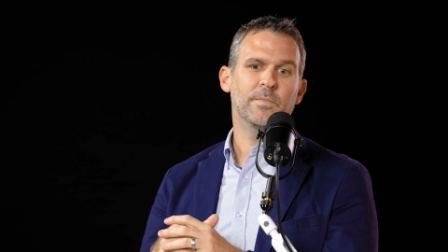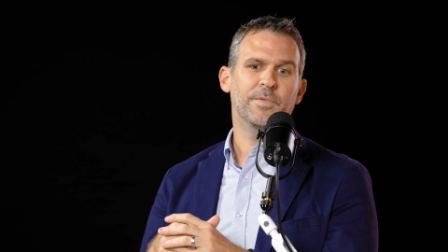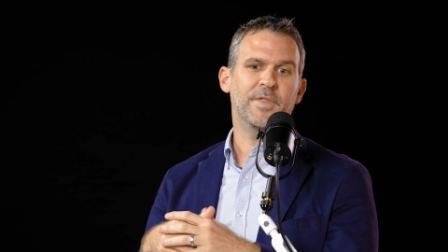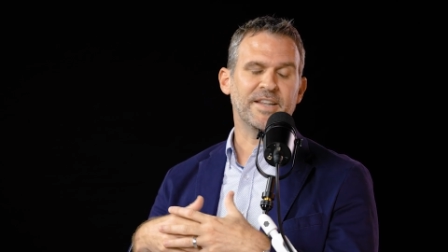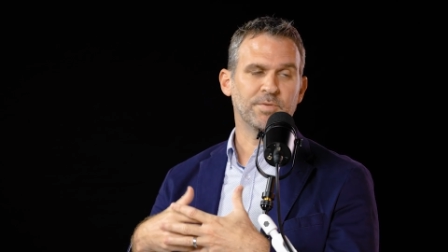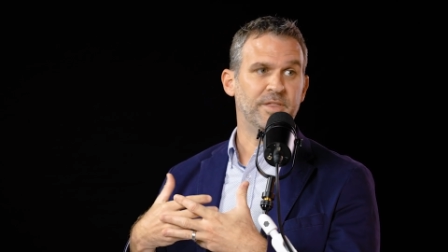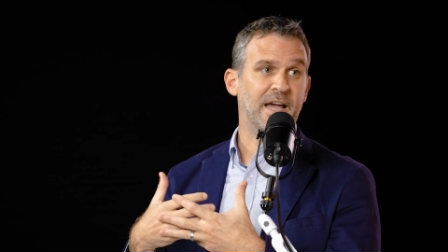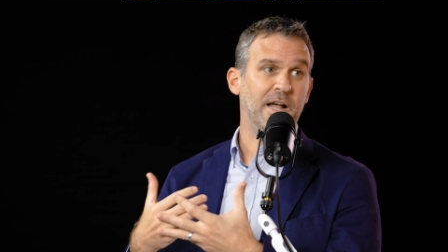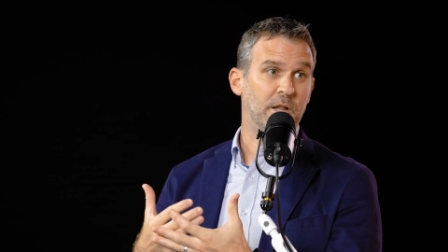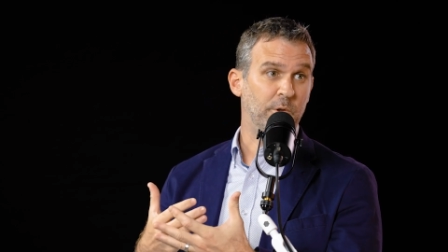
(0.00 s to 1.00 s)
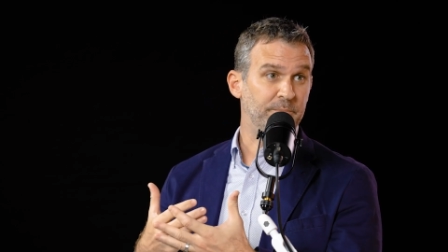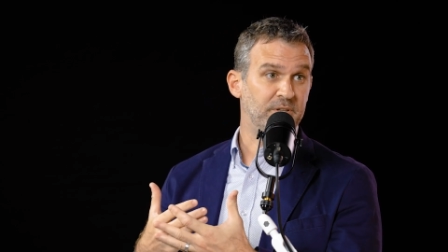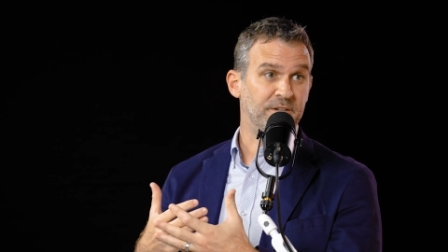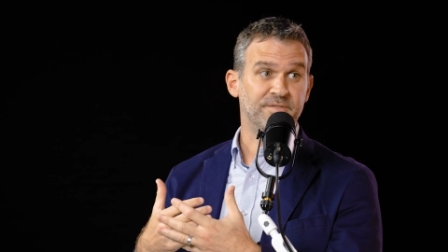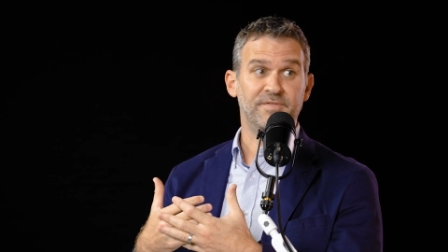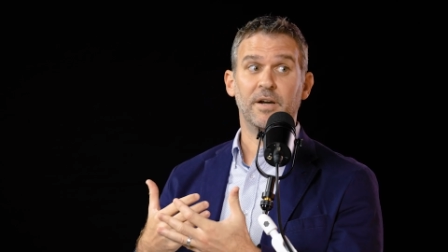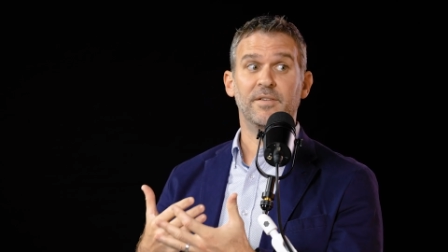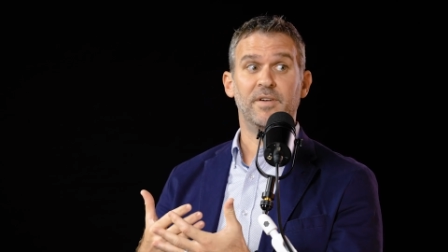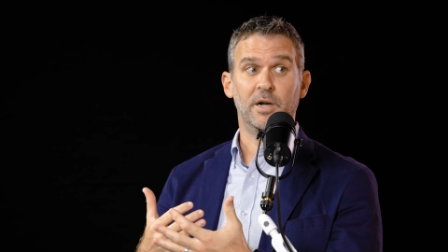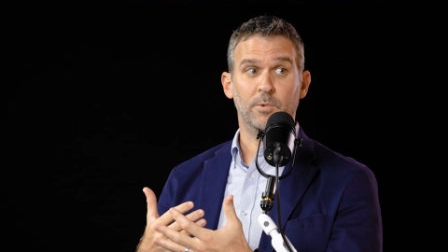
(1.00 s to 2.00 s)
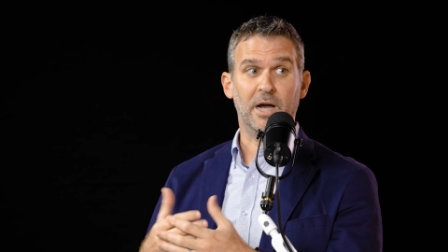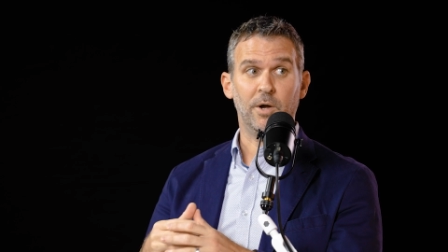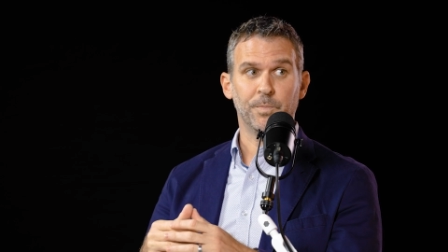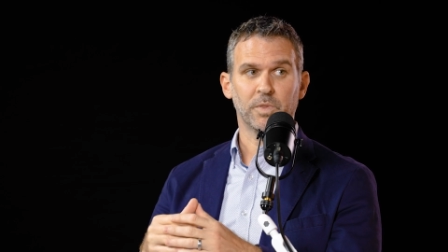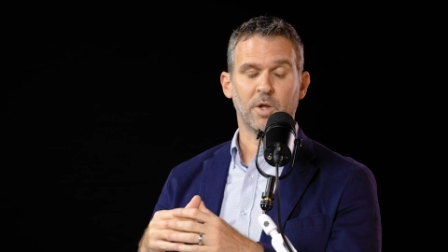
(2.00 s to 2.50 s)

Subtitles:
That's what the LLM does very, very well.